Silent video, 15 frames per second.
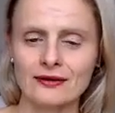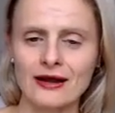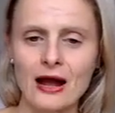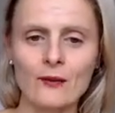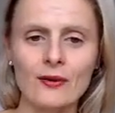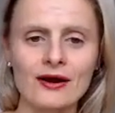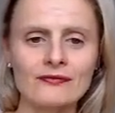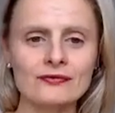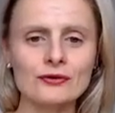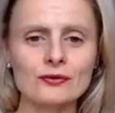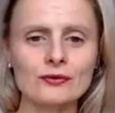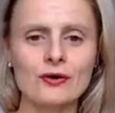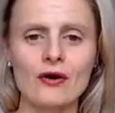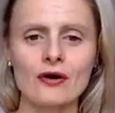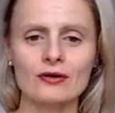however
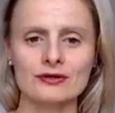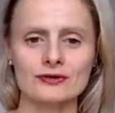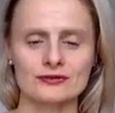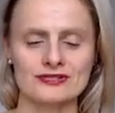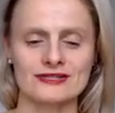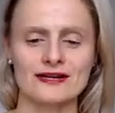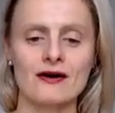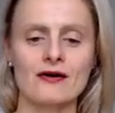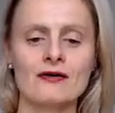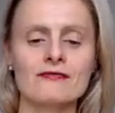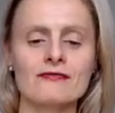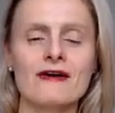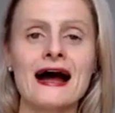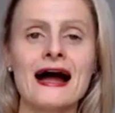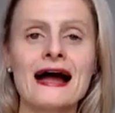you call
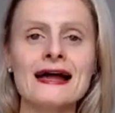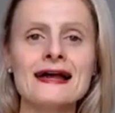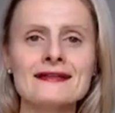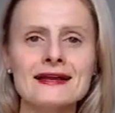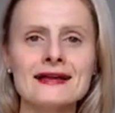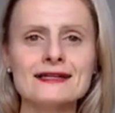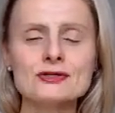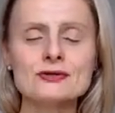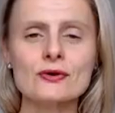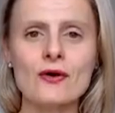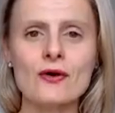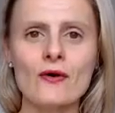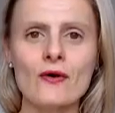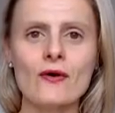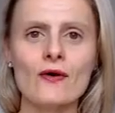yourself, I like to
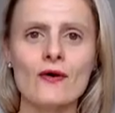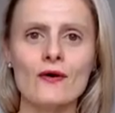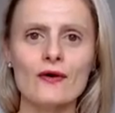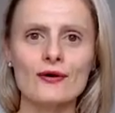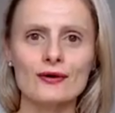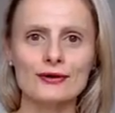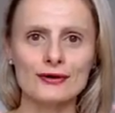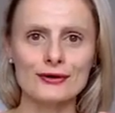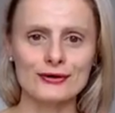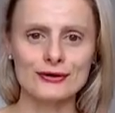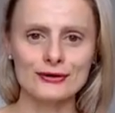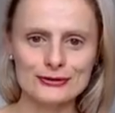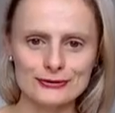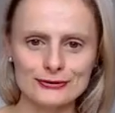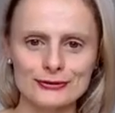call
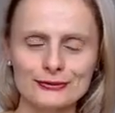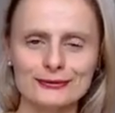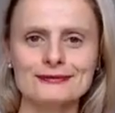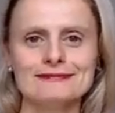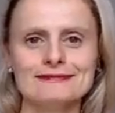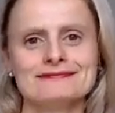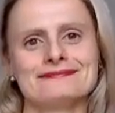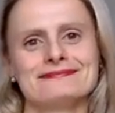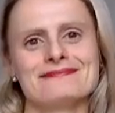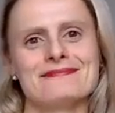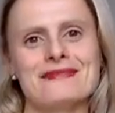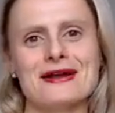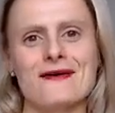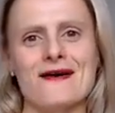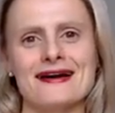you,
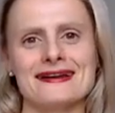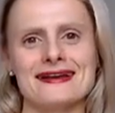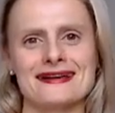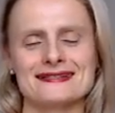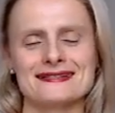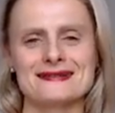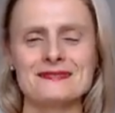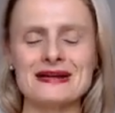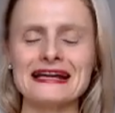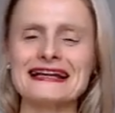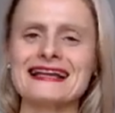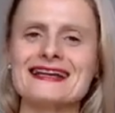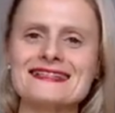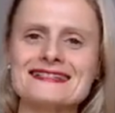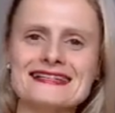my audience, my
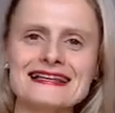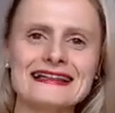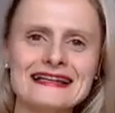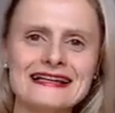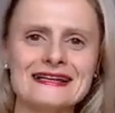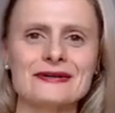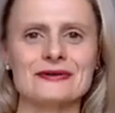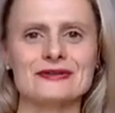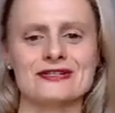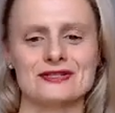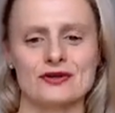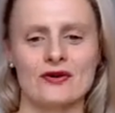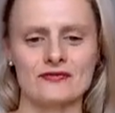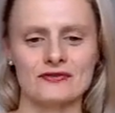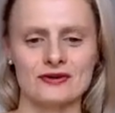clients, leaders
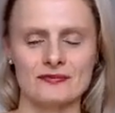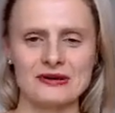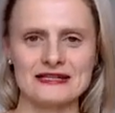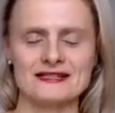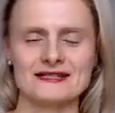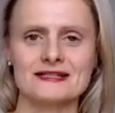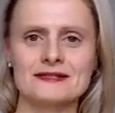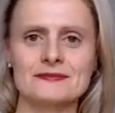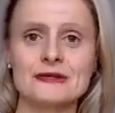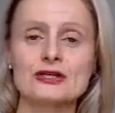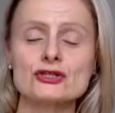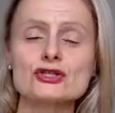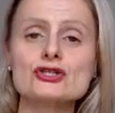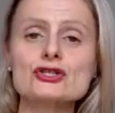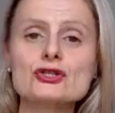of your business,
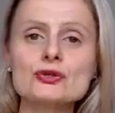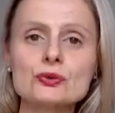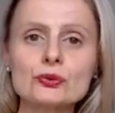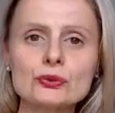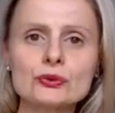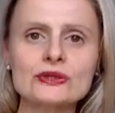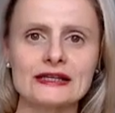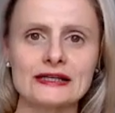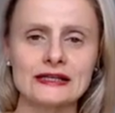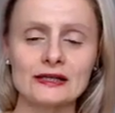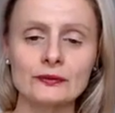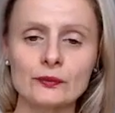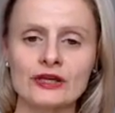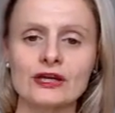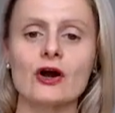because truly
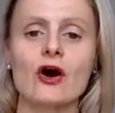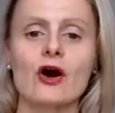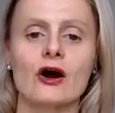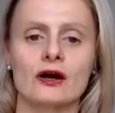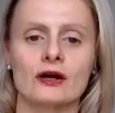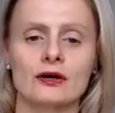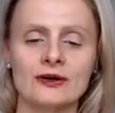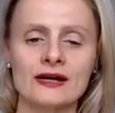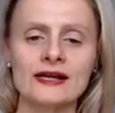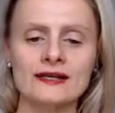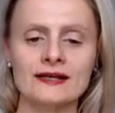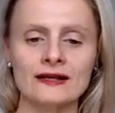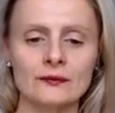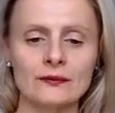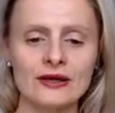we are, right?
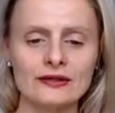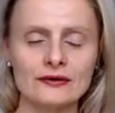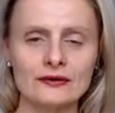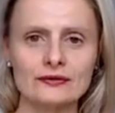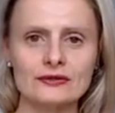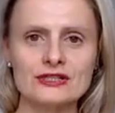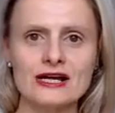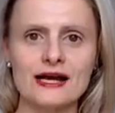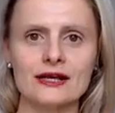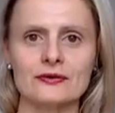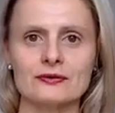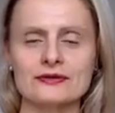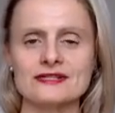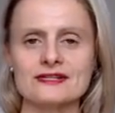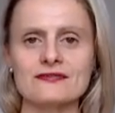And whether your
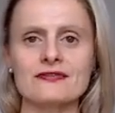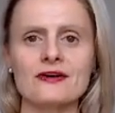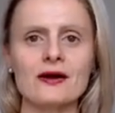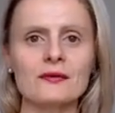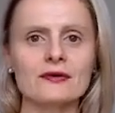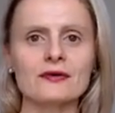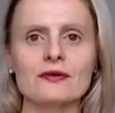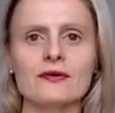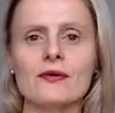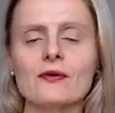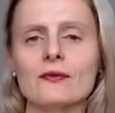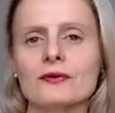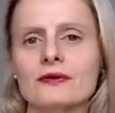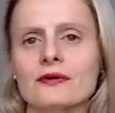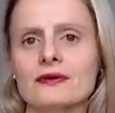title is the founder,
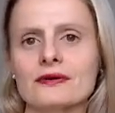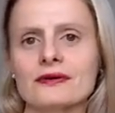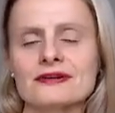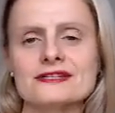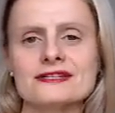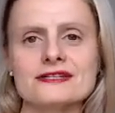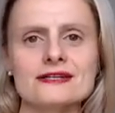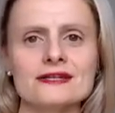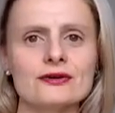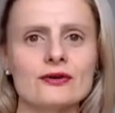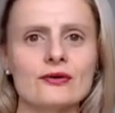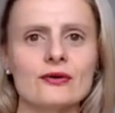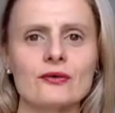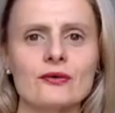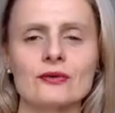owner,
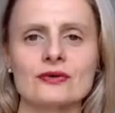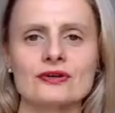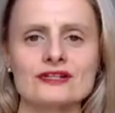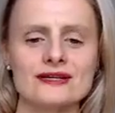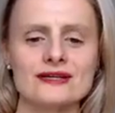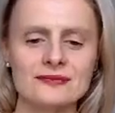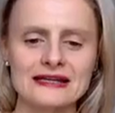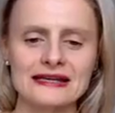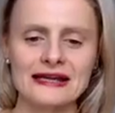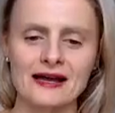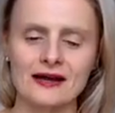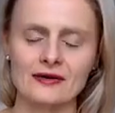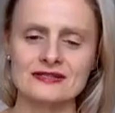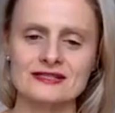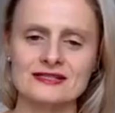CEO, or something
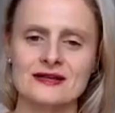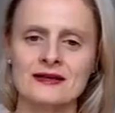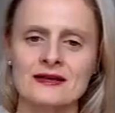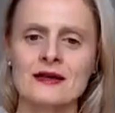else,